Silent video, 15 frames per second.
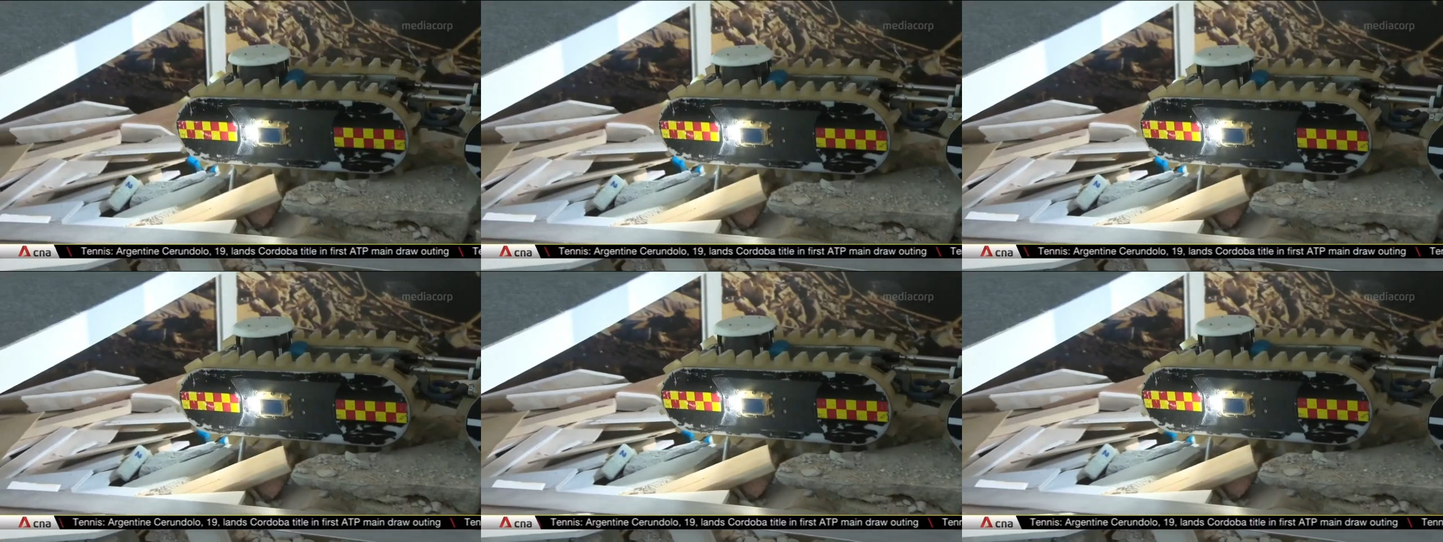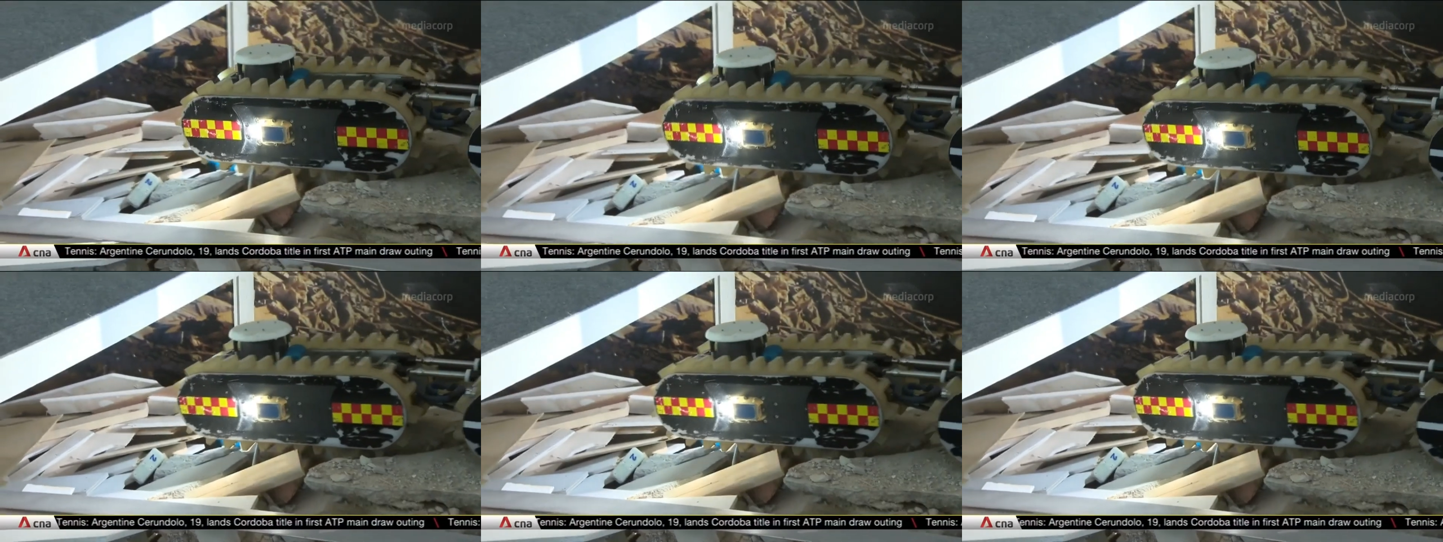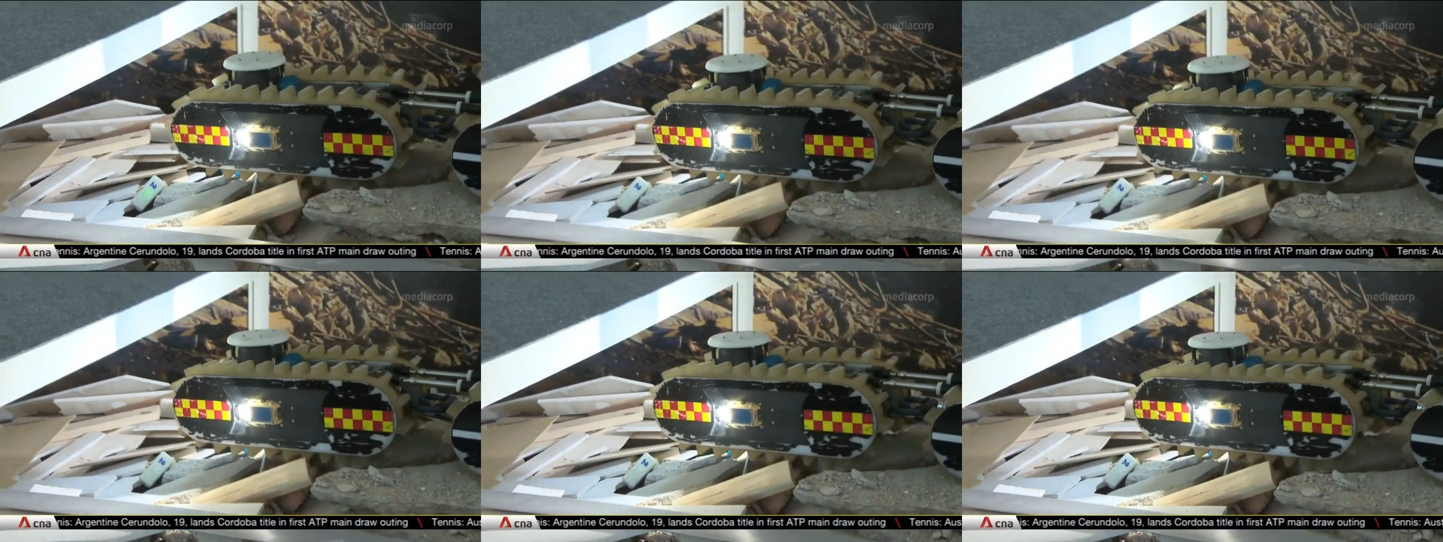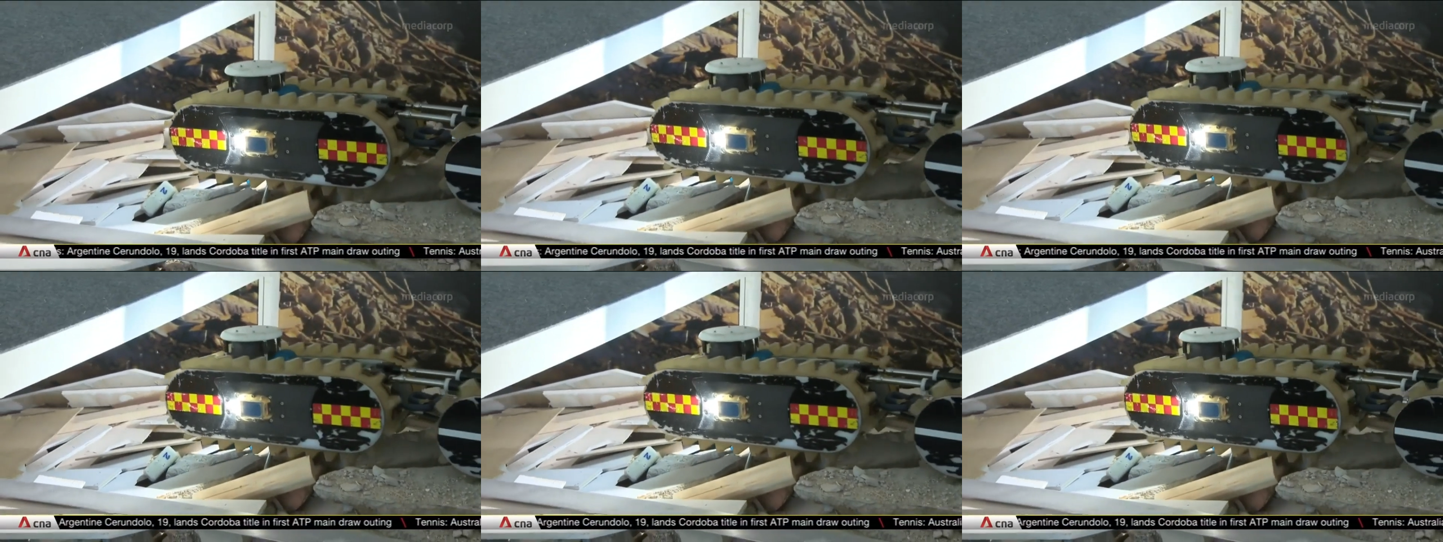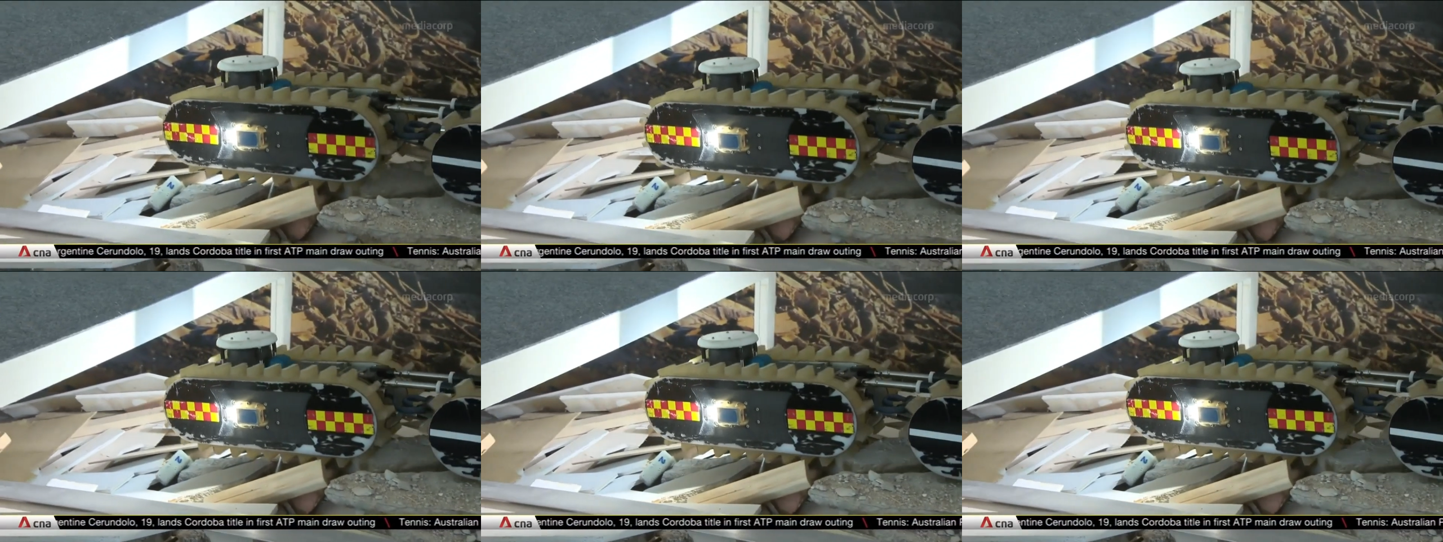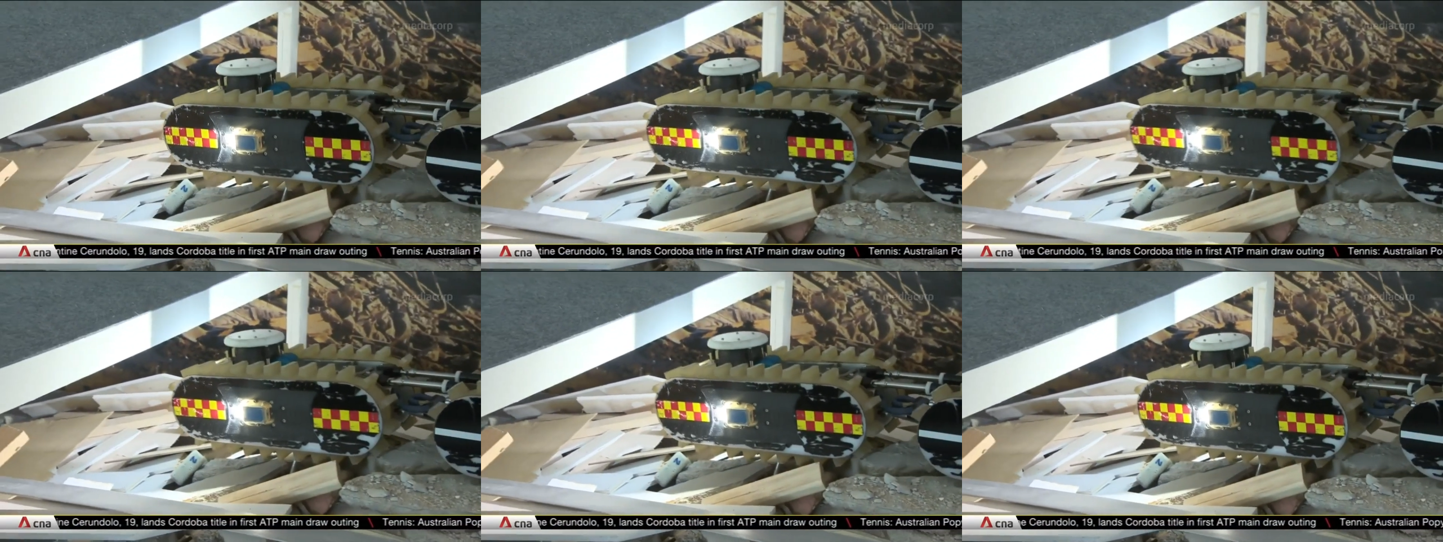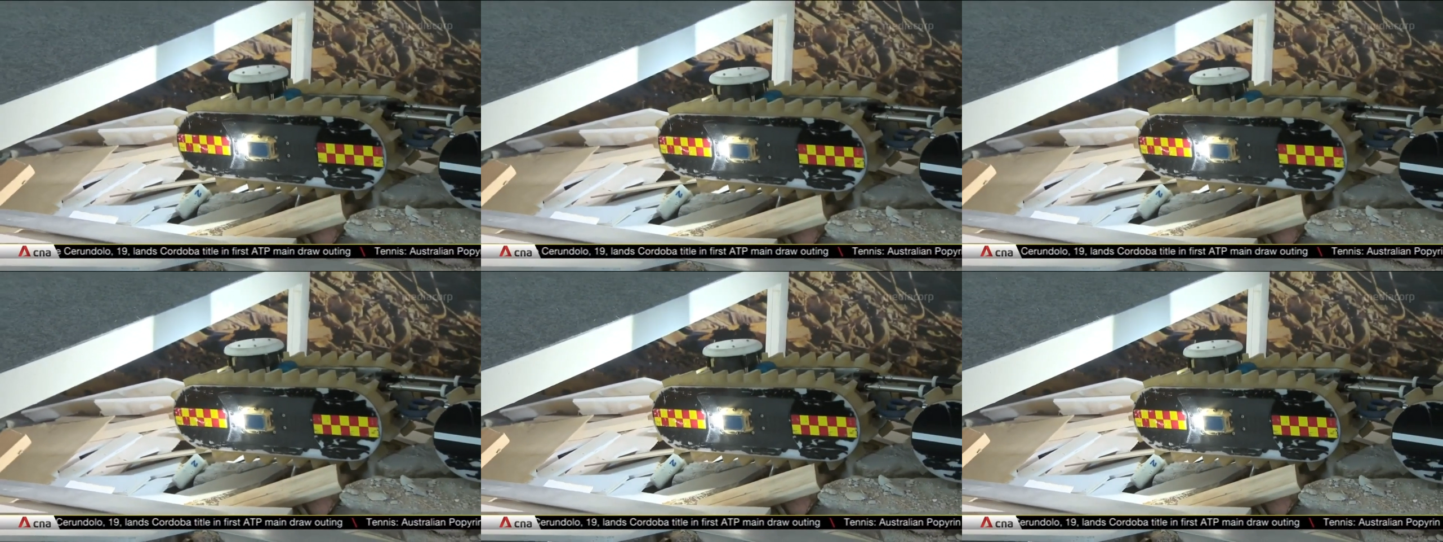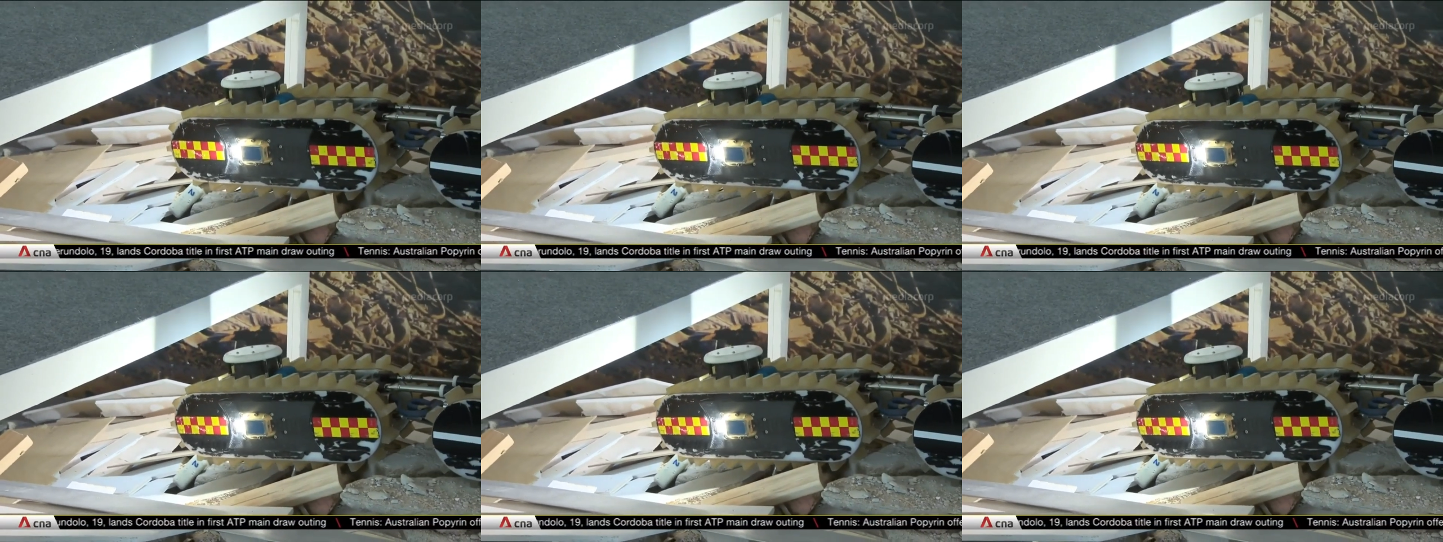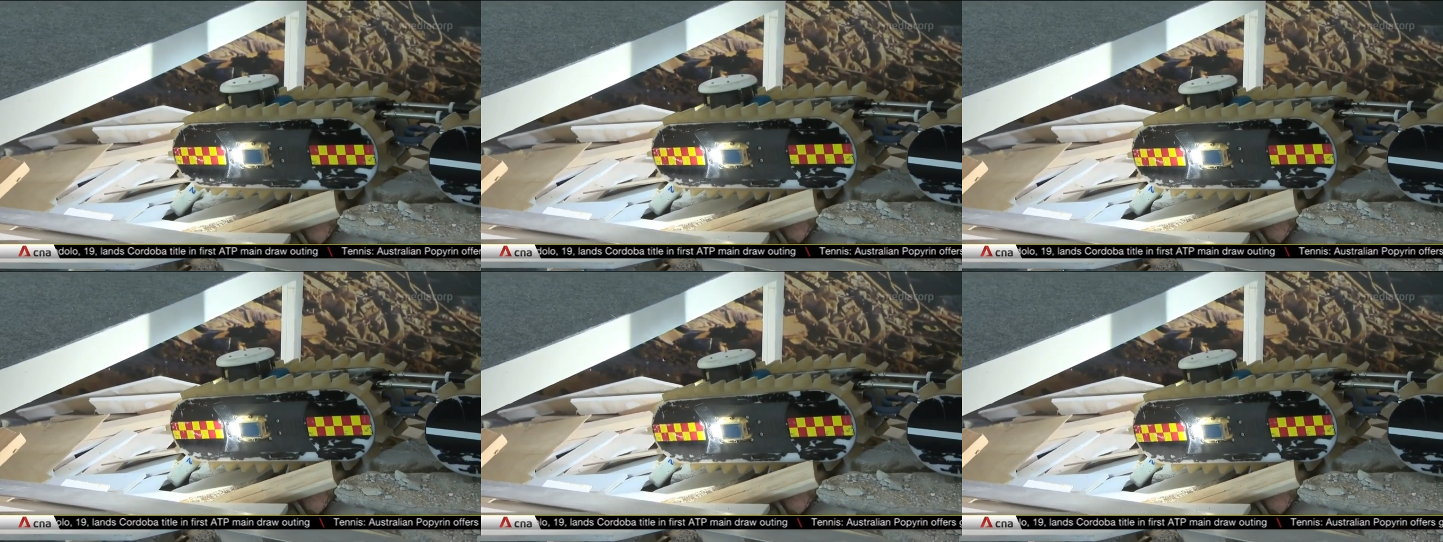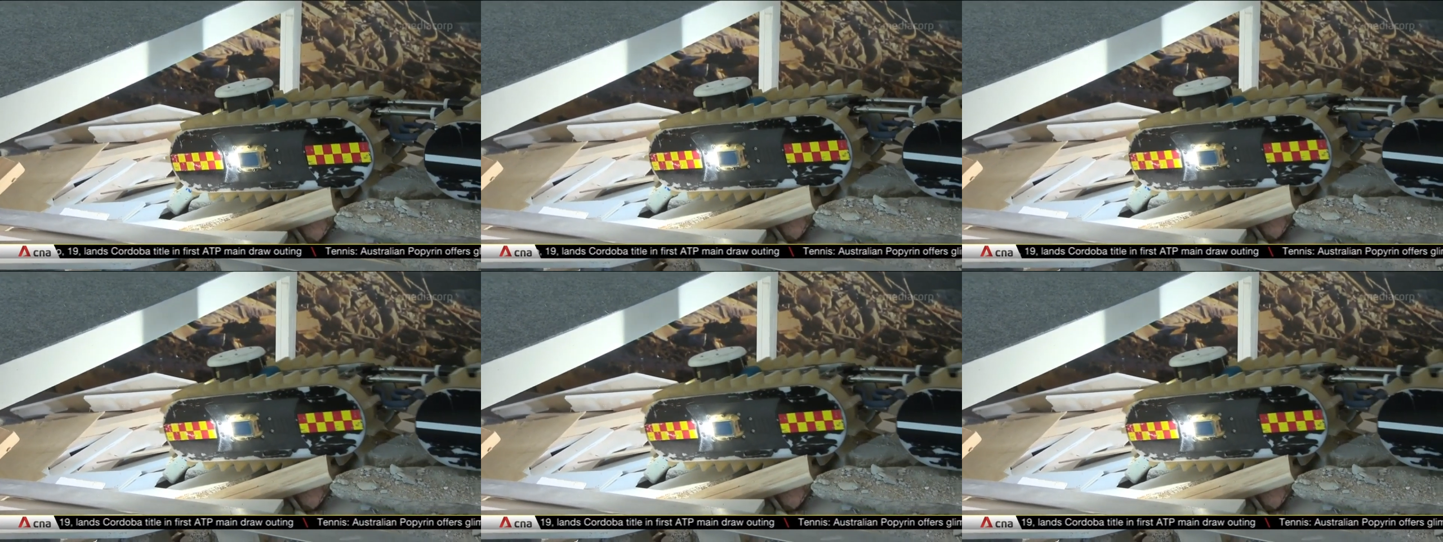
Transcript: [unreadable: no face in view]